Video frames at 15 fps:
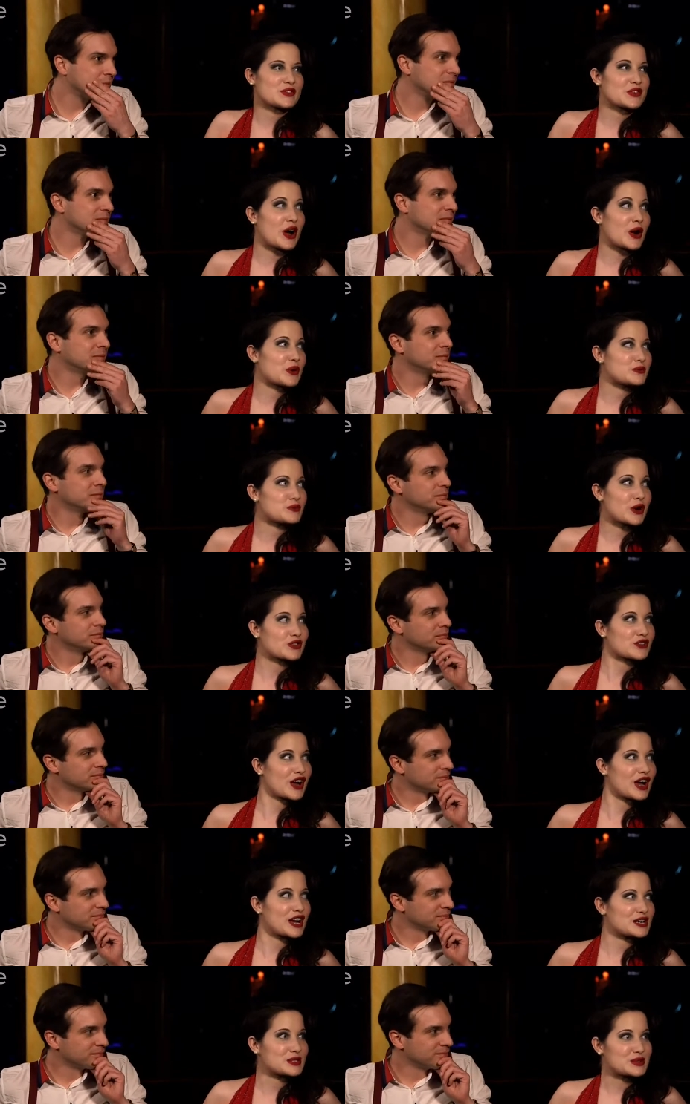Speaker 1: of our oh, mock
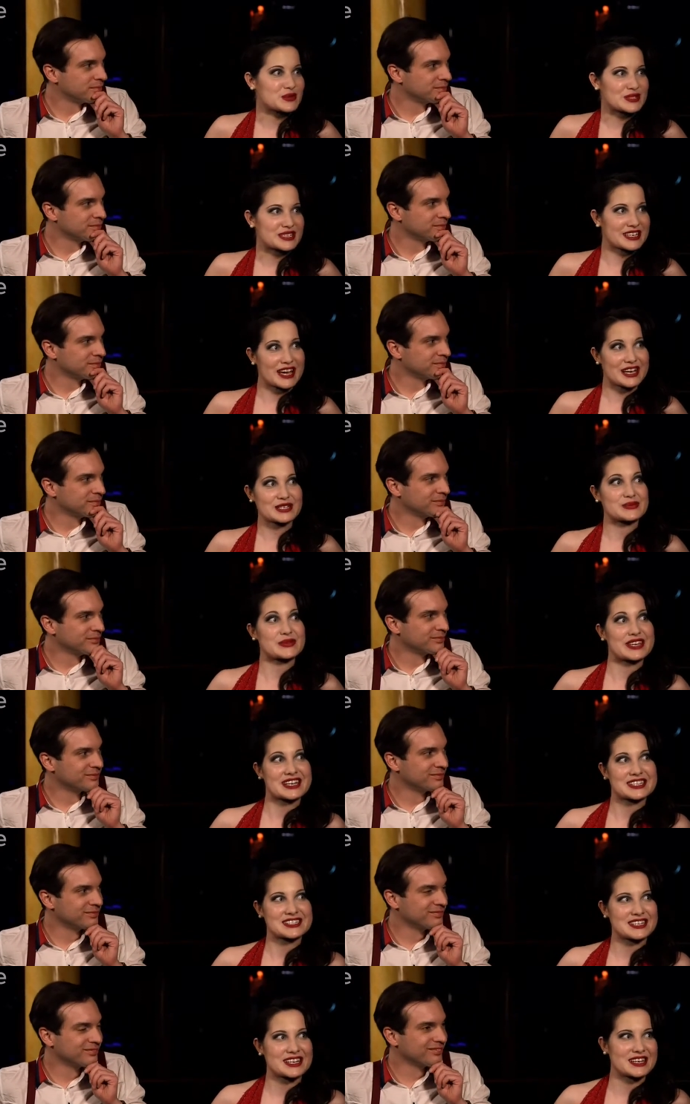rehearsals in case we
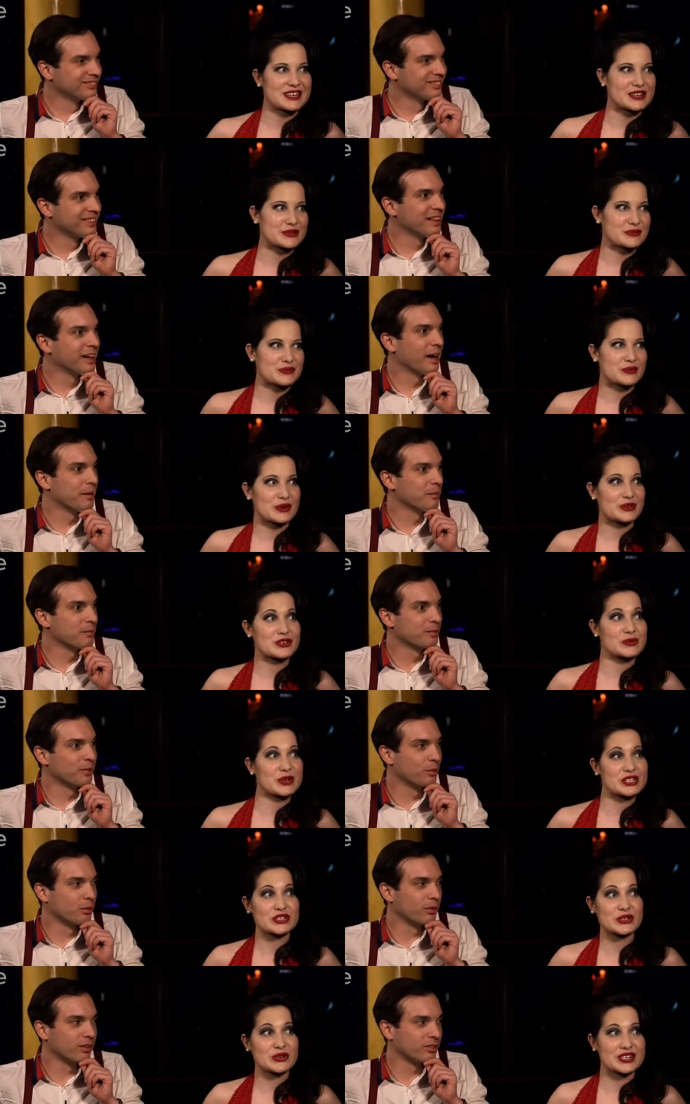get it. Um, yeah. We're, we're
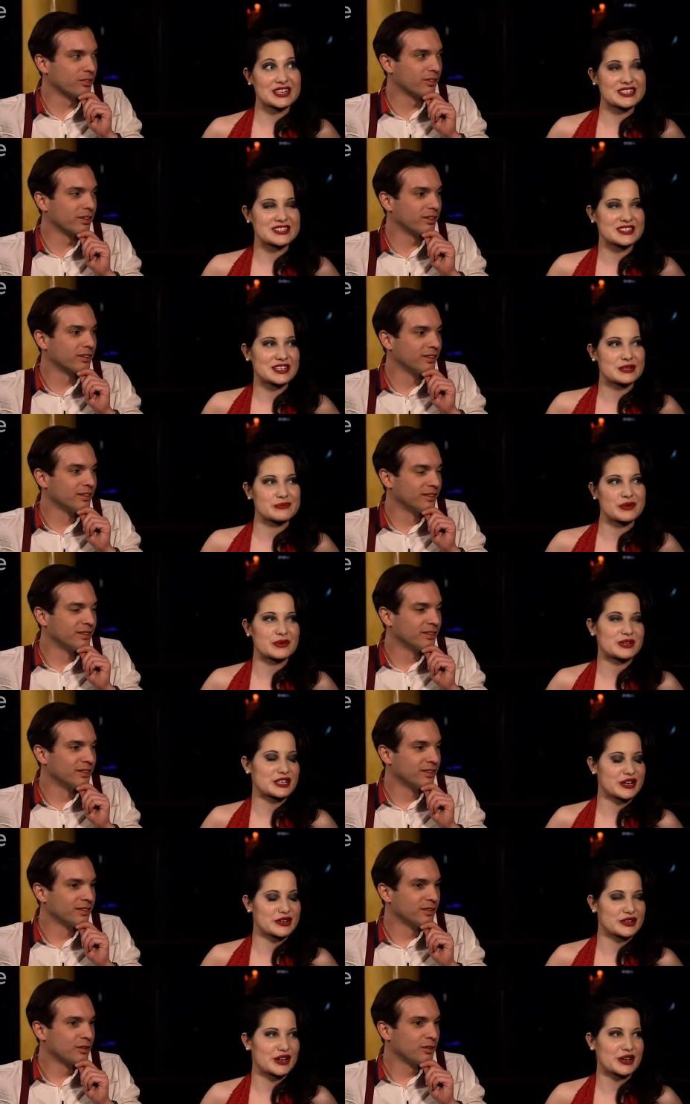oh, shortlisted, but we
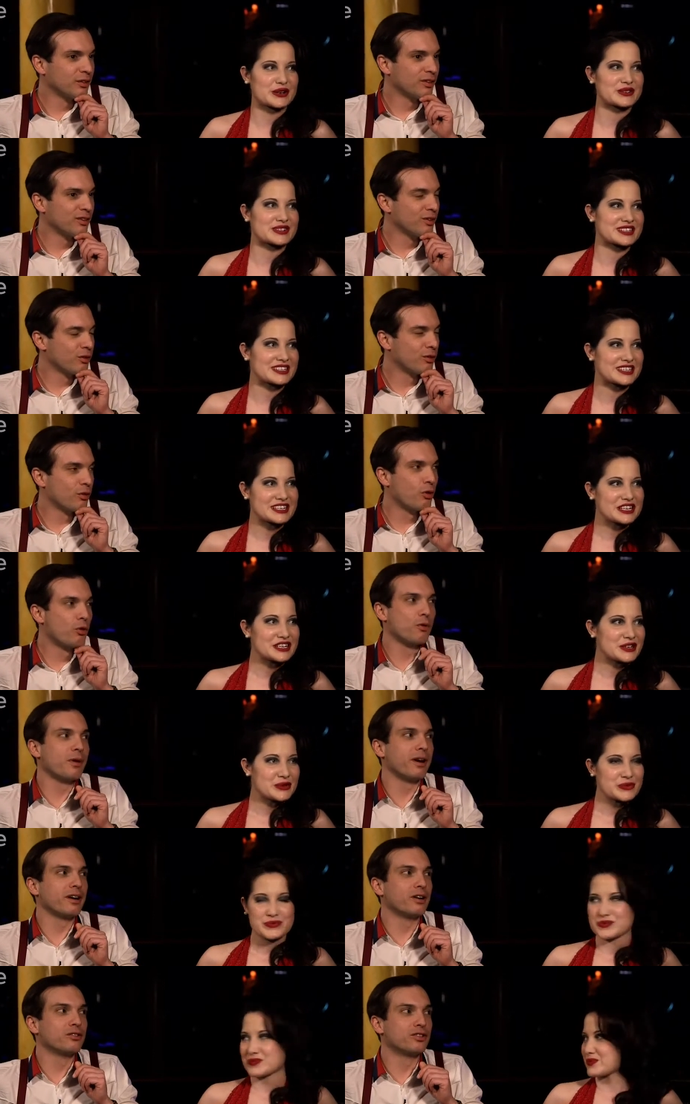don't know. And...
Speaker 2: Well, we
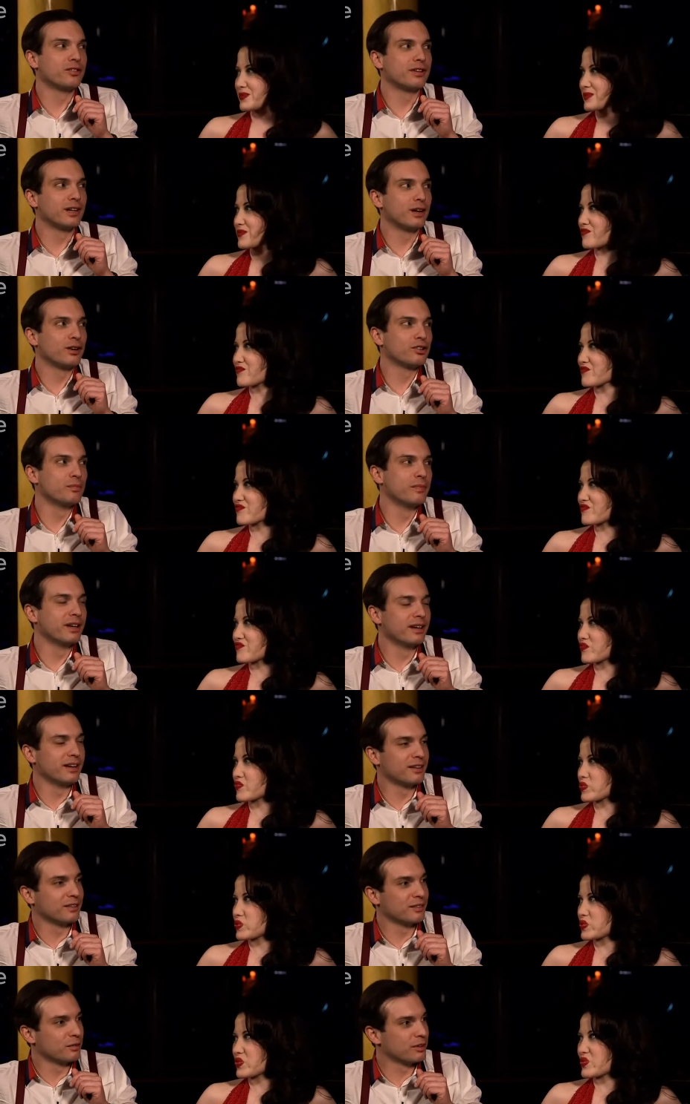won't know to the last
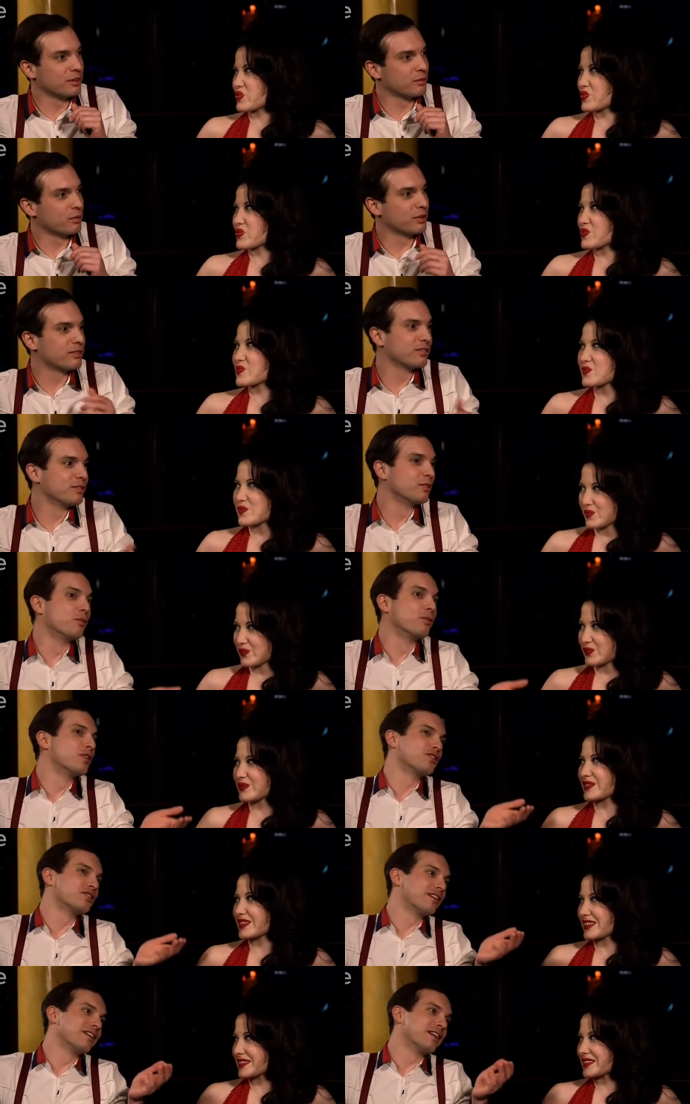minute. With, with,
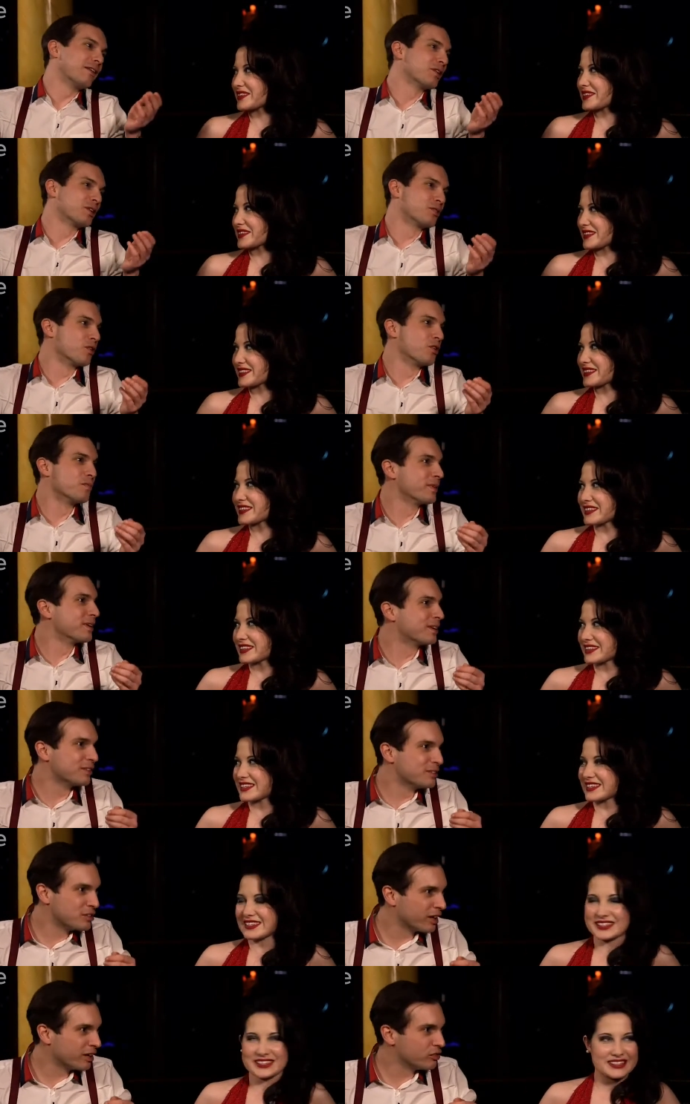there's still another group in
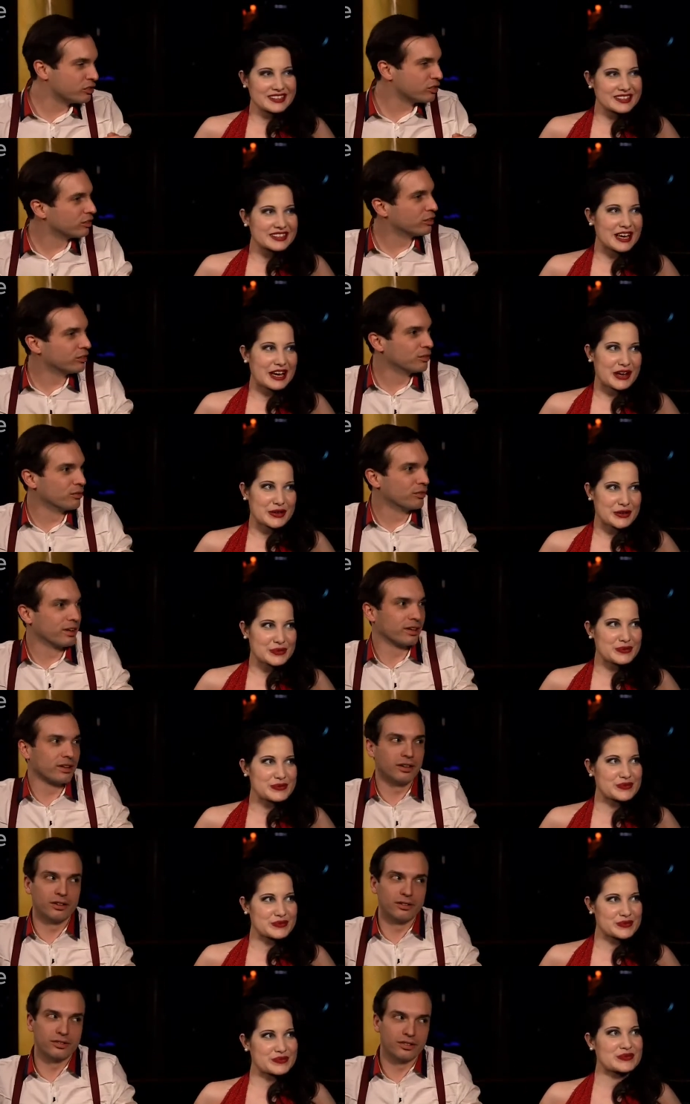contention yeah. and all that
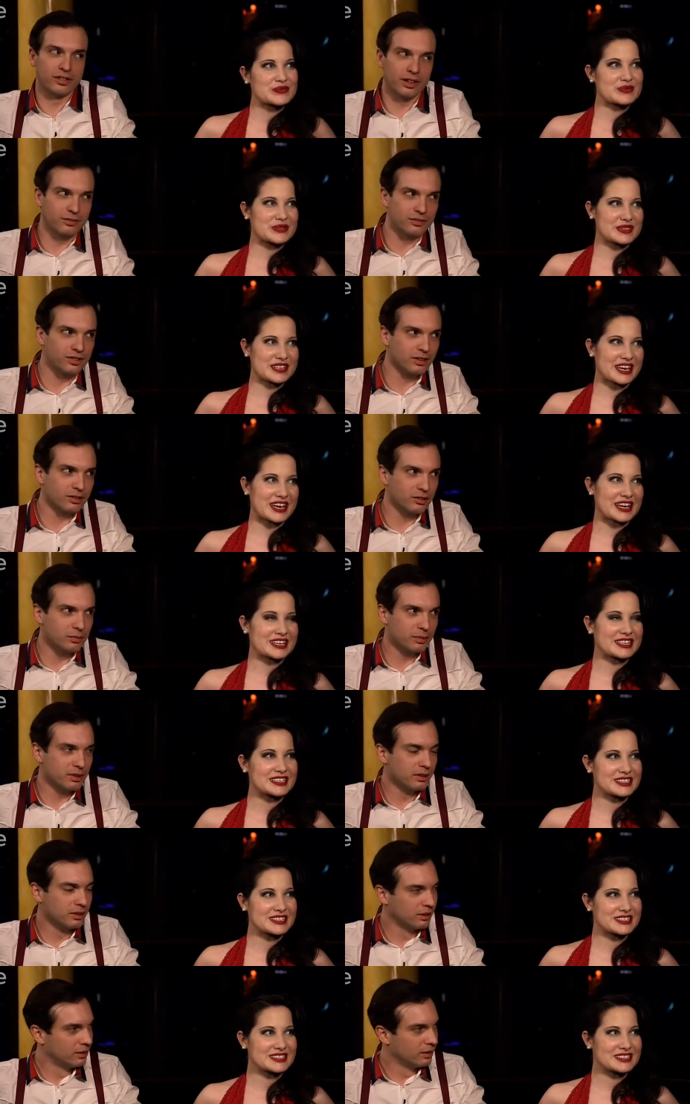okay. kind of stuff. So yeah. it's been.